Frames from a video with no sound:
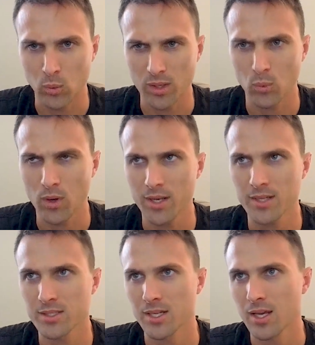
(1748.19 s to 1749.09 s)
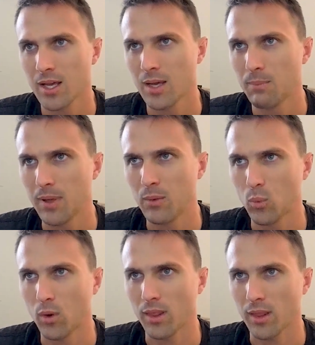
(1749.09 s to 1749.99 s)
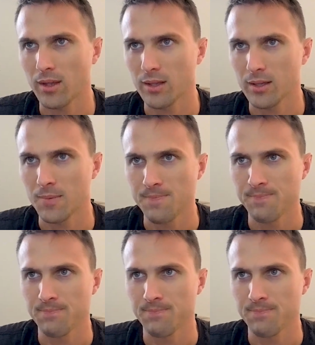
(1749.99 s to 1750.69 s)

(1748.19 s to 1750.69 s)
What has been one of the